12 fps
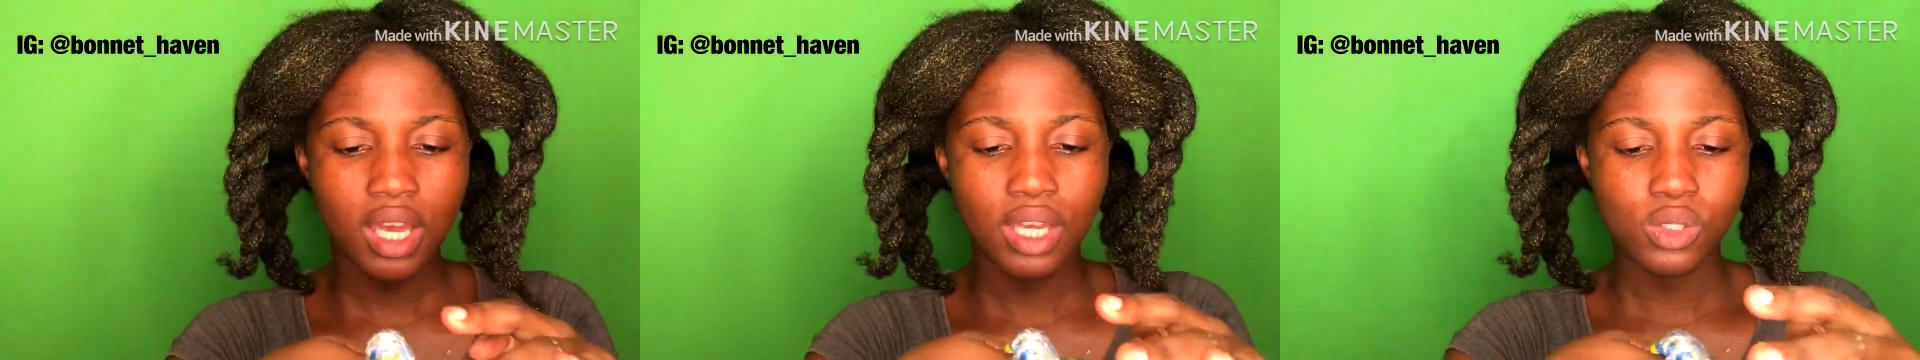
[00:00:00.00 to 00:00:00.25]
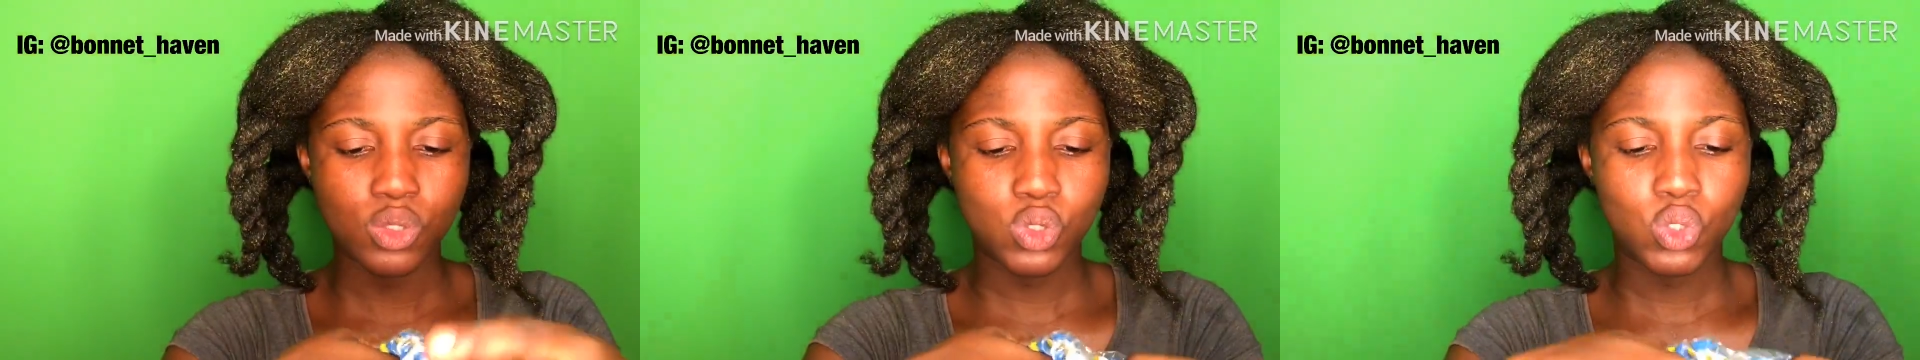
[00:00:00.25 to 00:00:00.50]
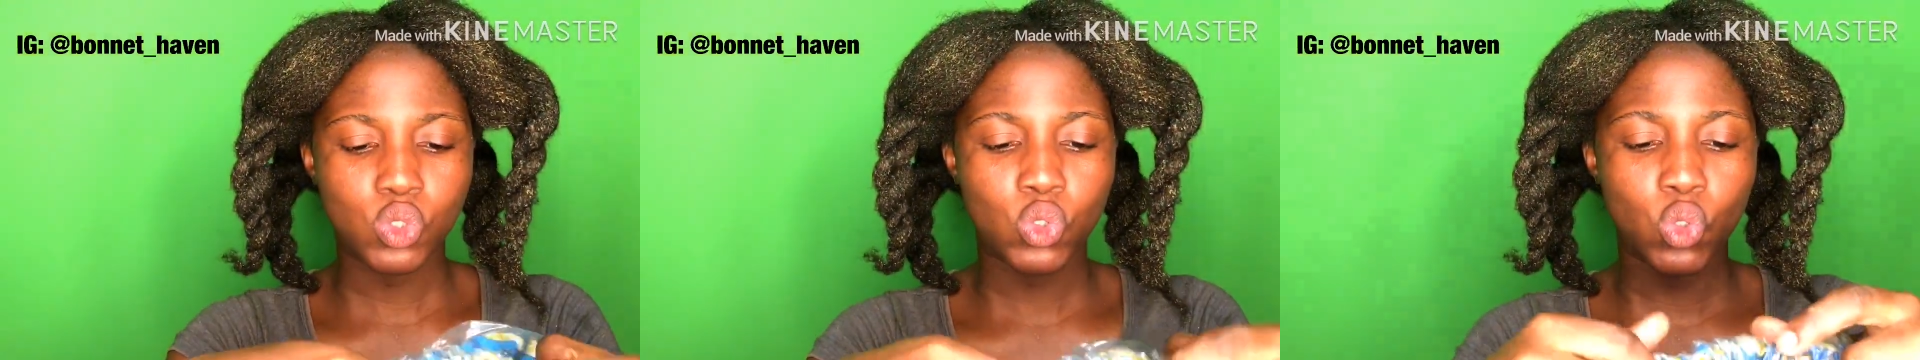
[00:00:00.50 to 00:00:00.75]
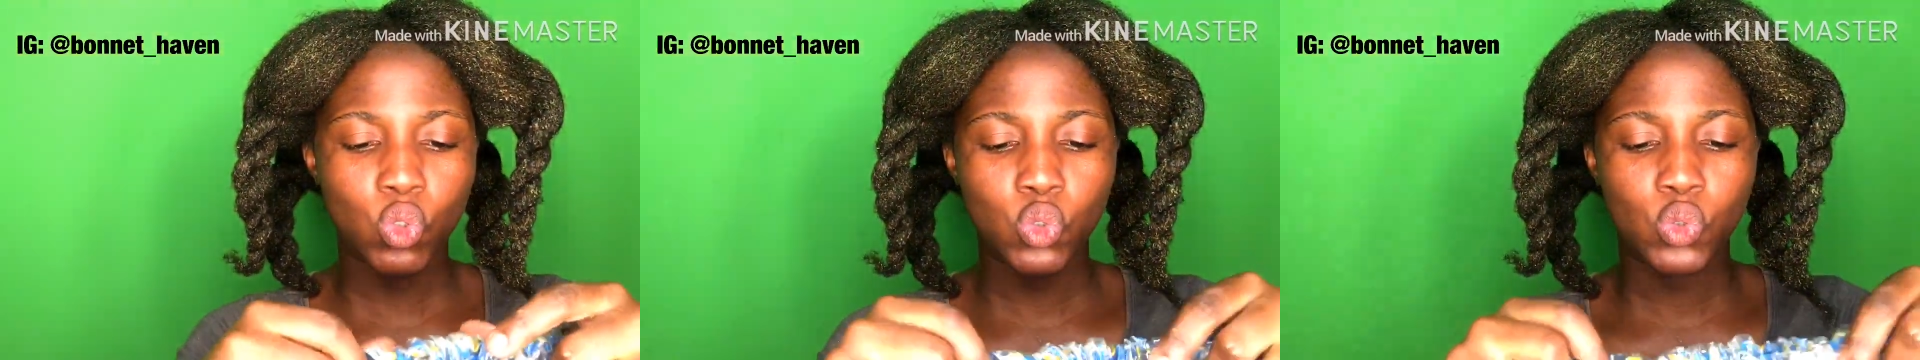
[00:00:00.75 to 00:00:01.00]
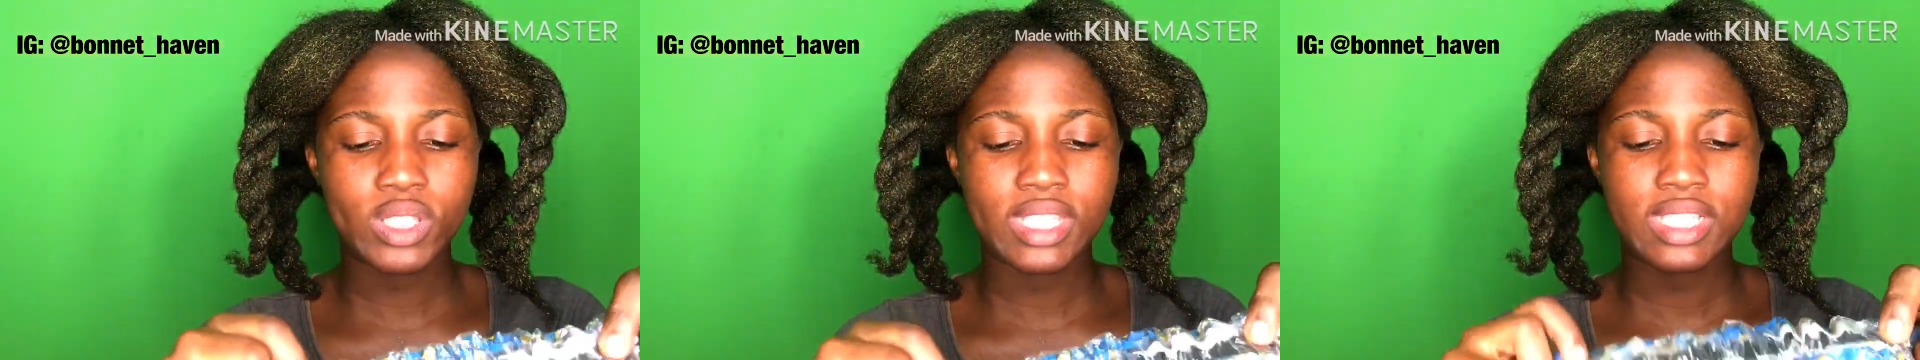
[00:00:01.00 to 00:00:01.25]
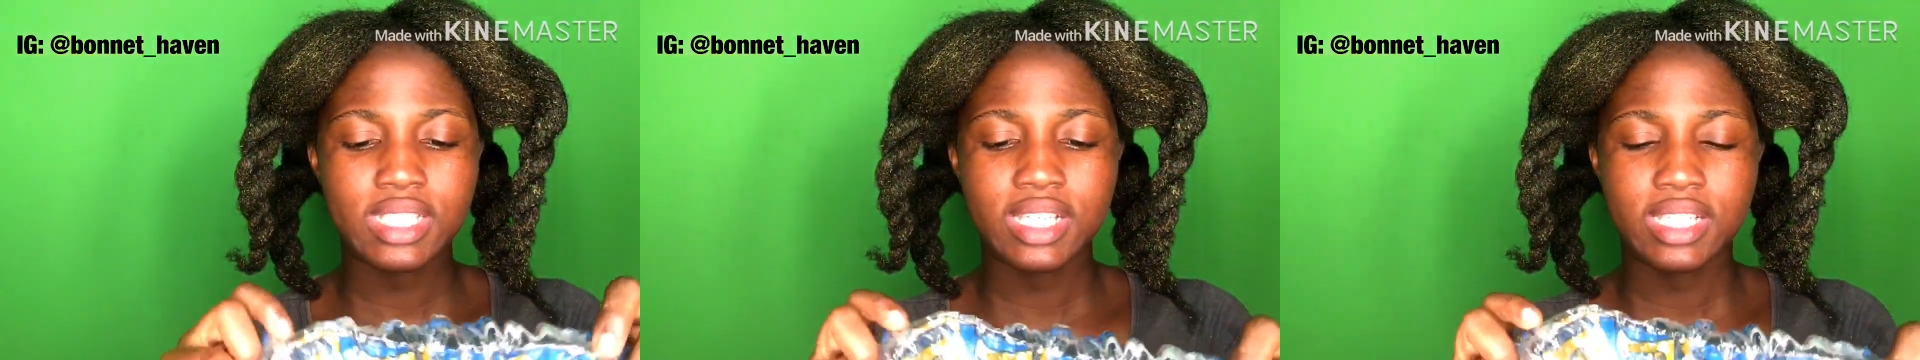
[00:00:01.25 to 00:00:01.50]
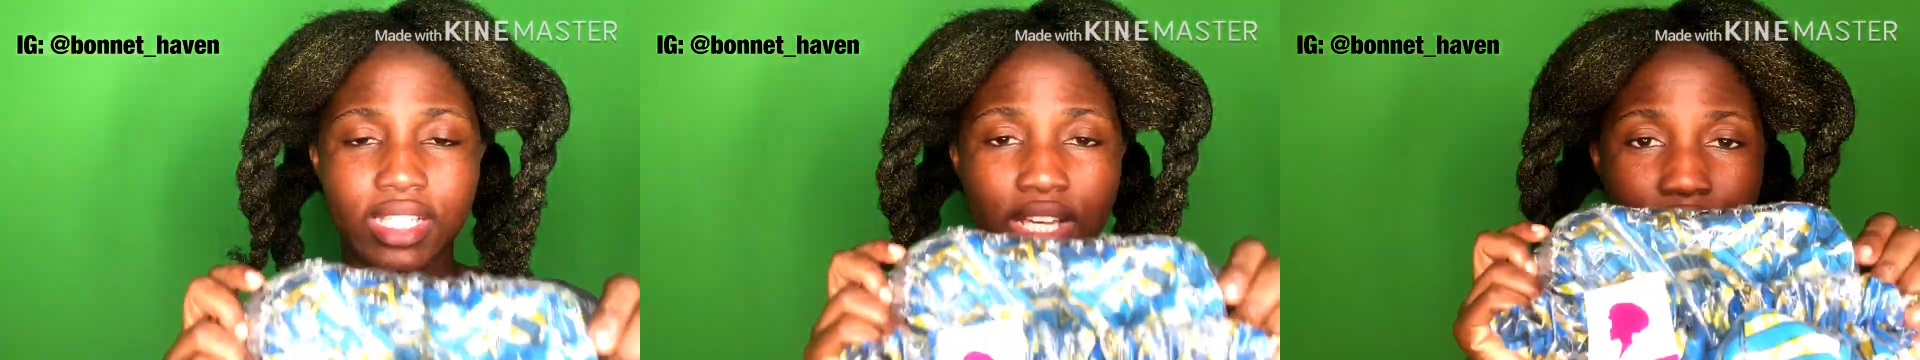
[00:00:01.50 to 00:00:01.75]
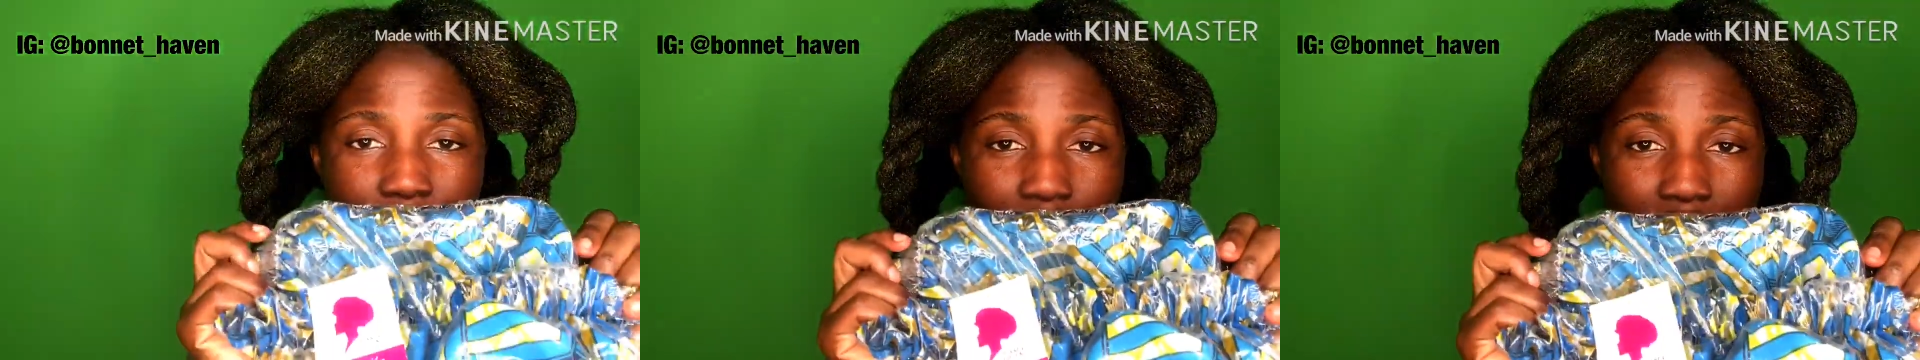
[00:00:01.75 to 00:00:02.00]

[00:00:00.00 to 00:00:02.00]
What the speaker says: and so this is a